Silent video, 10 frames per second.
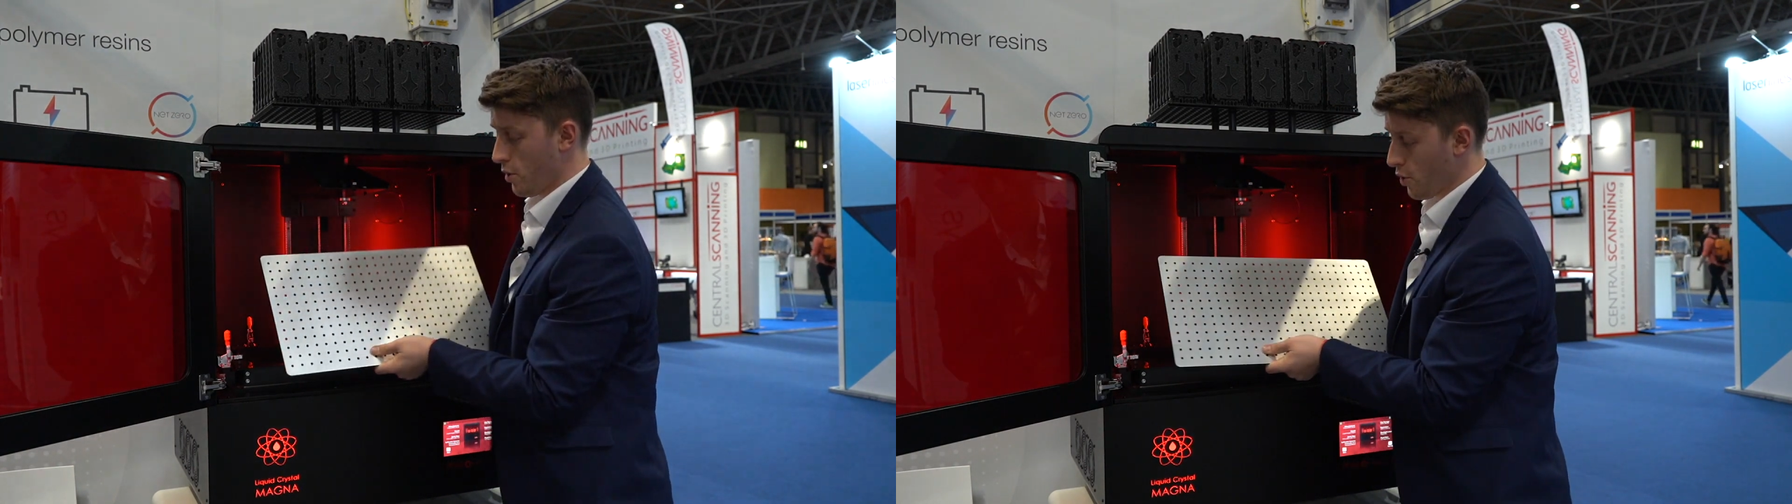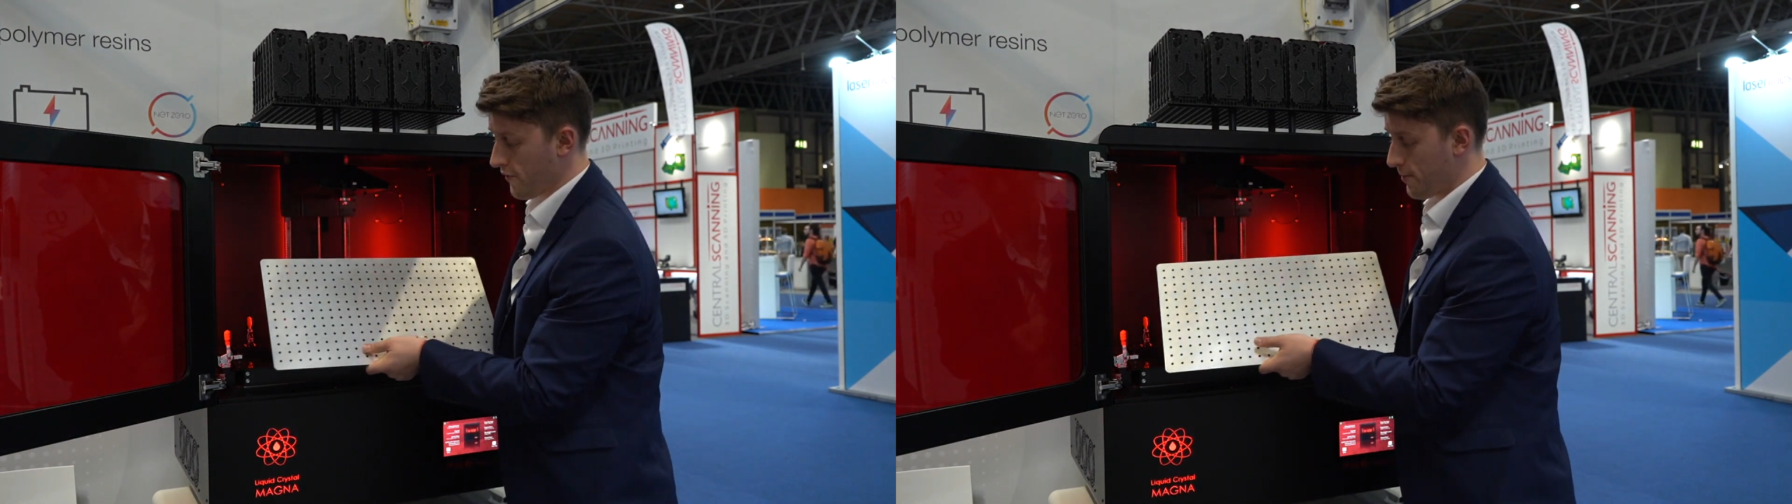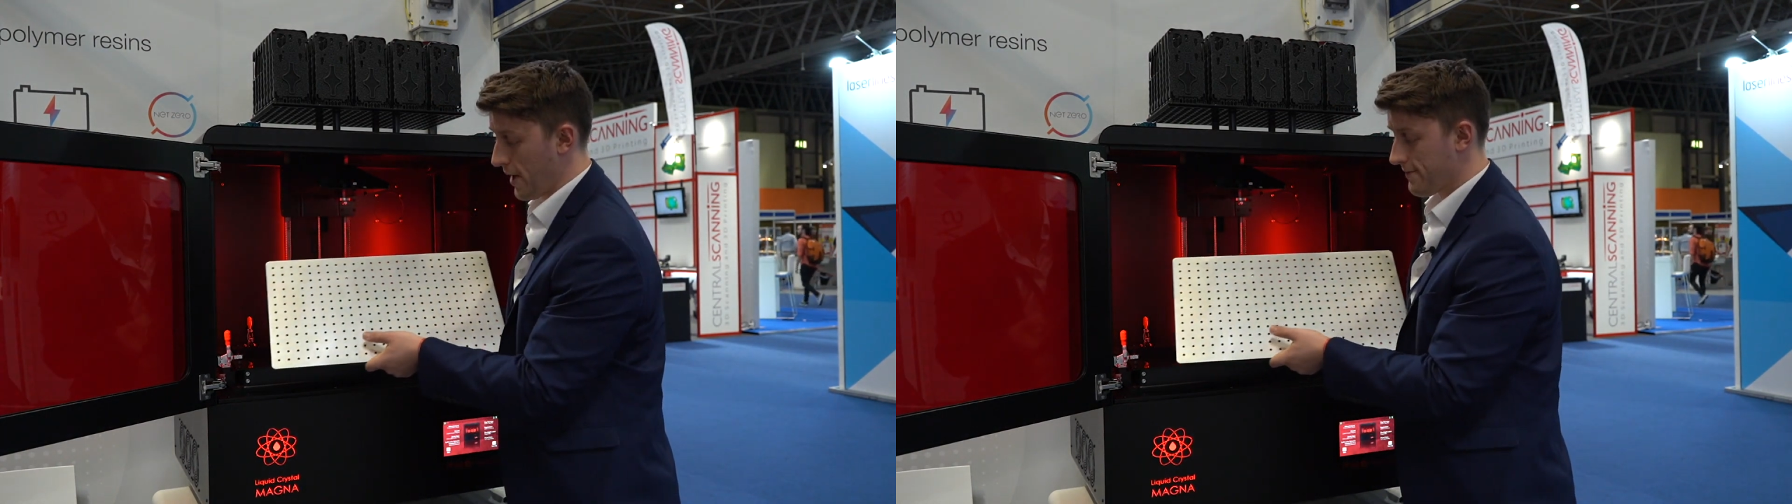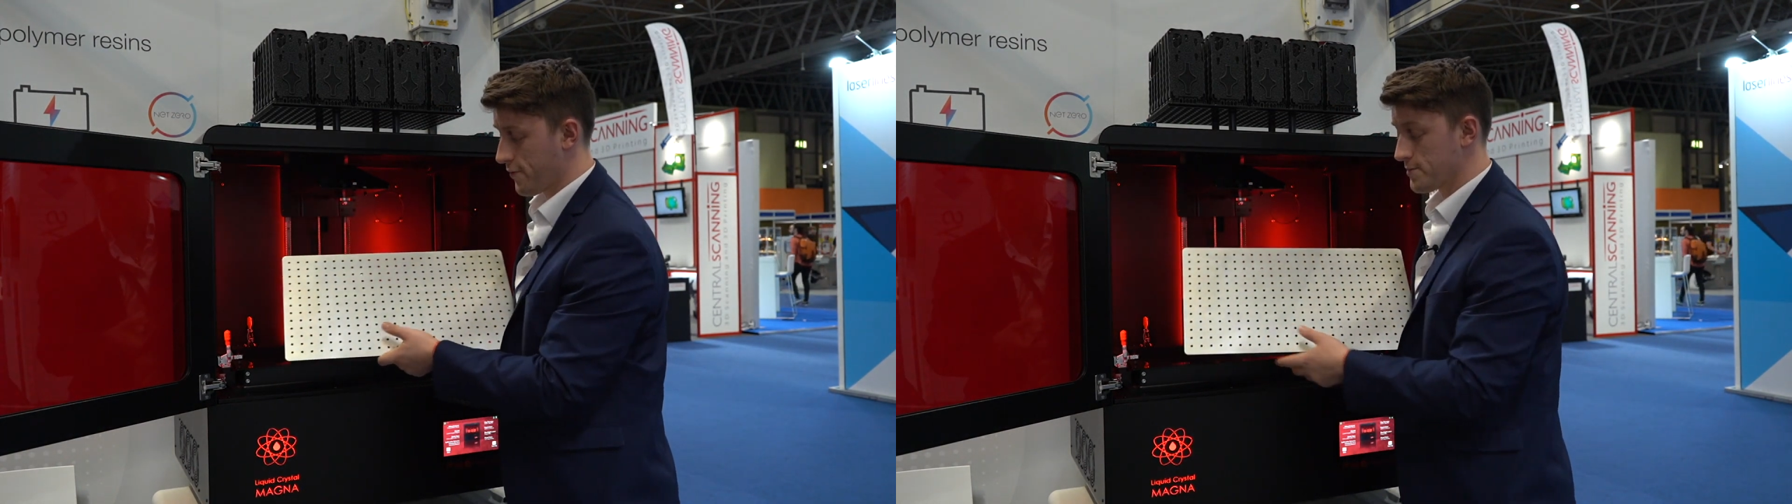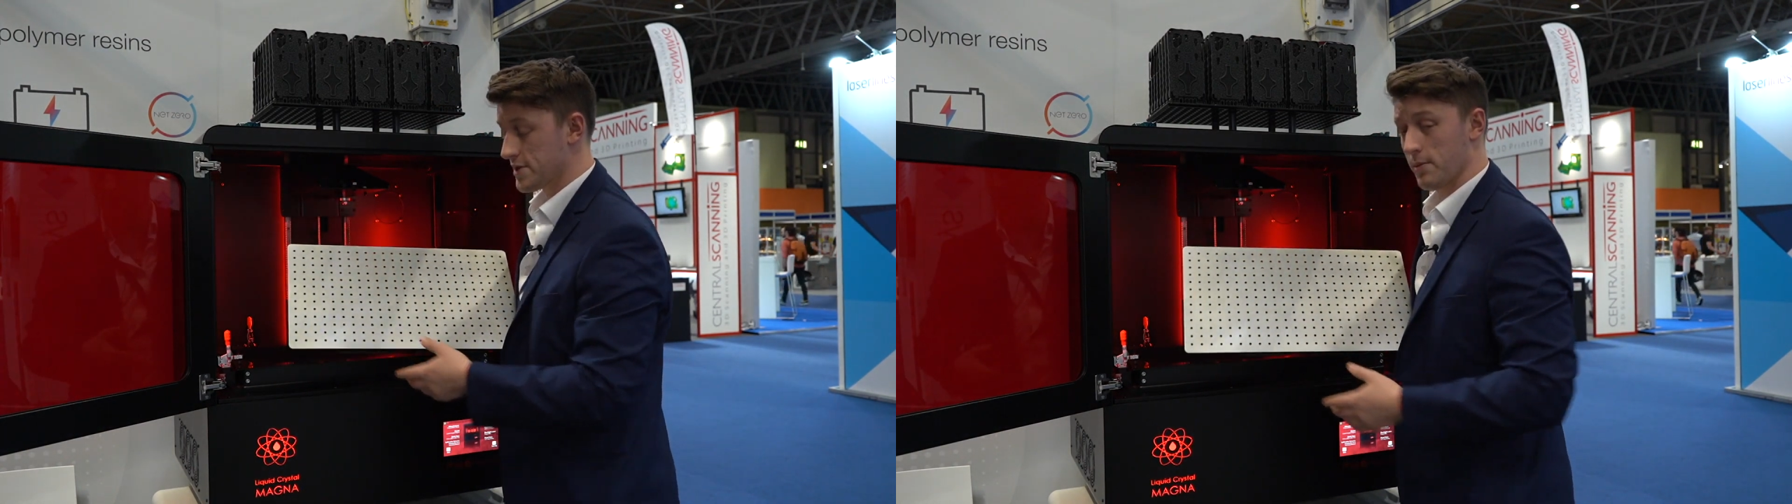All of the
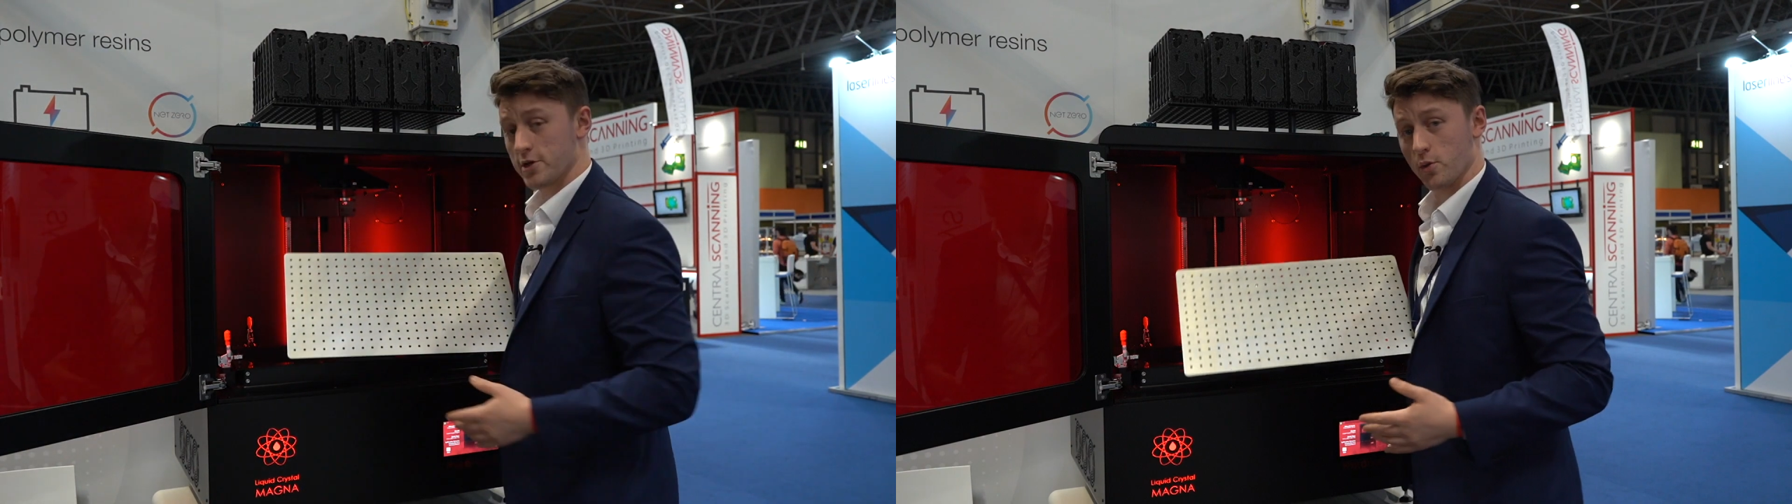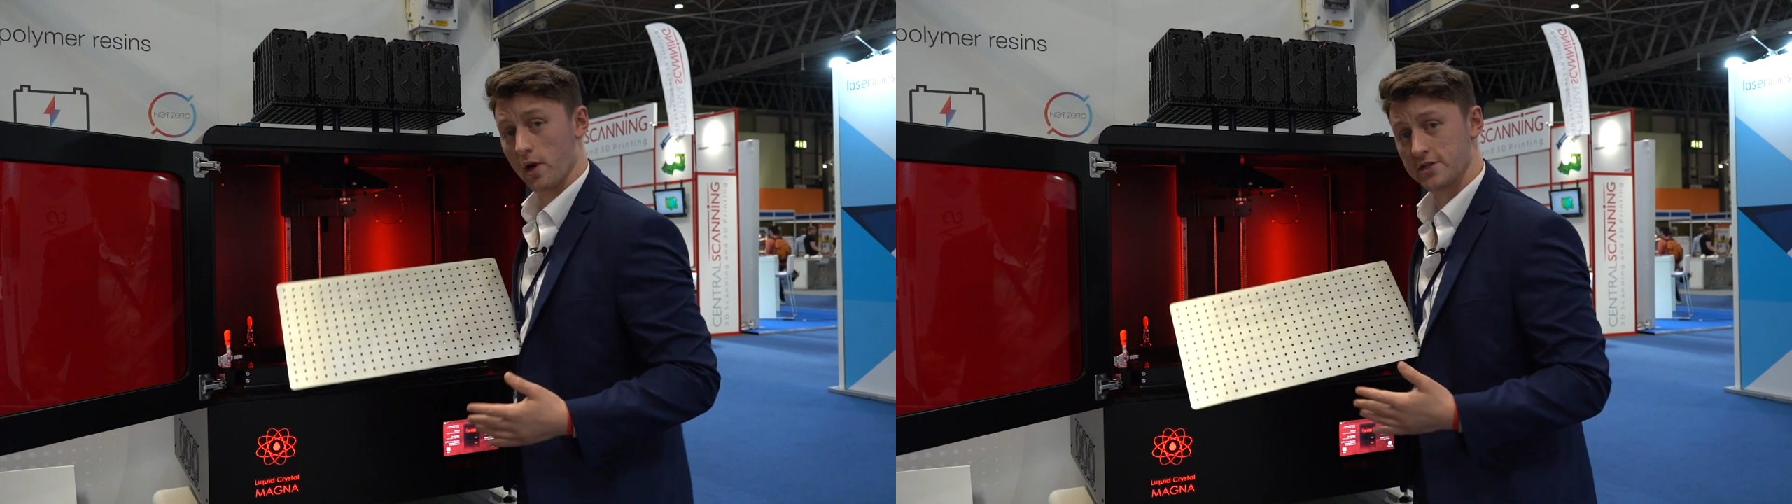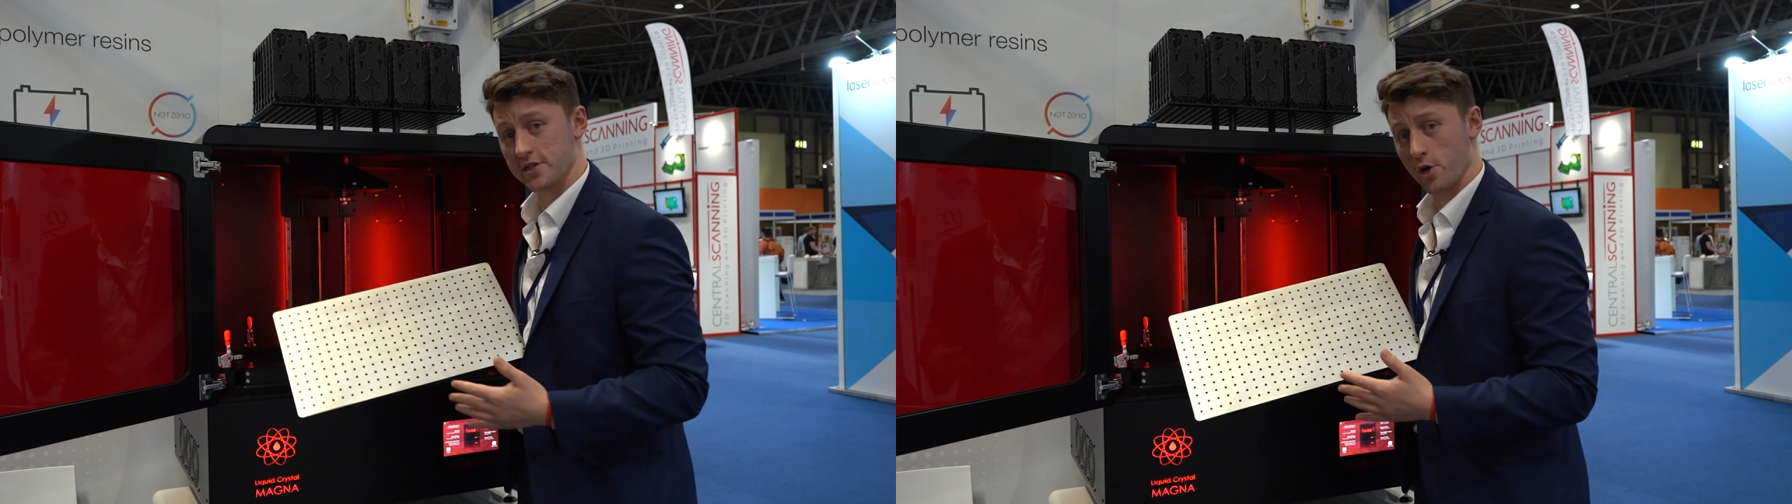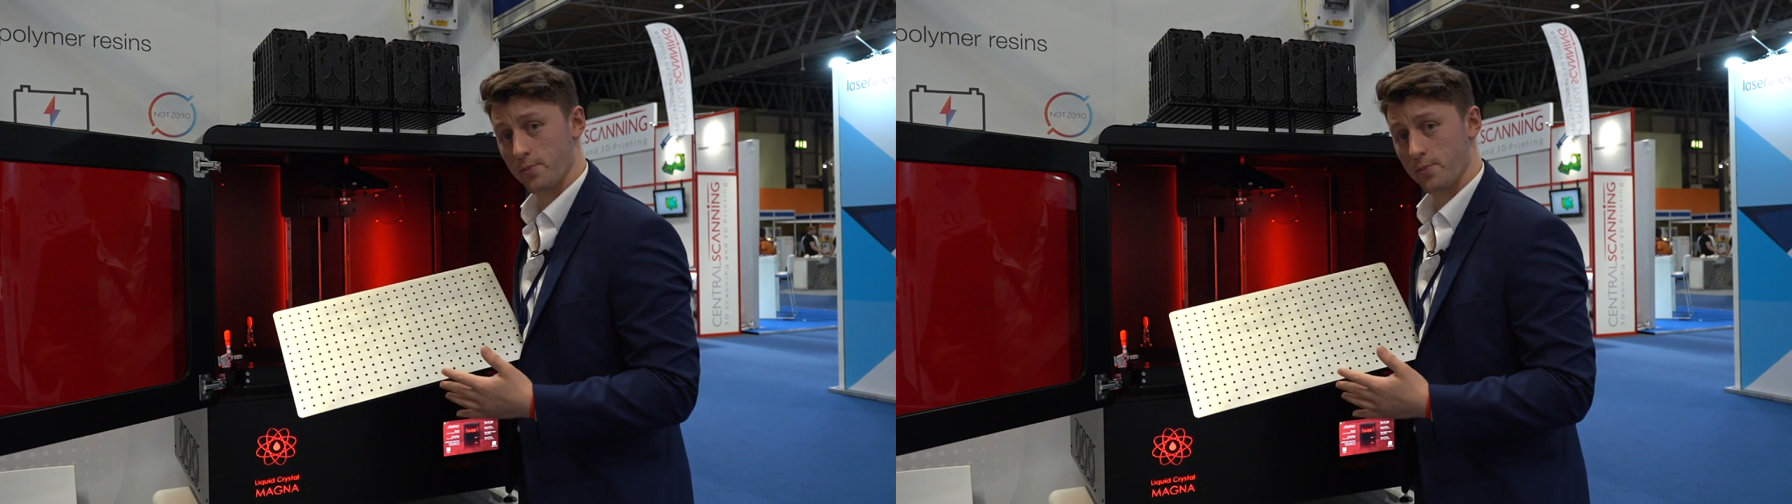platforms similar to LC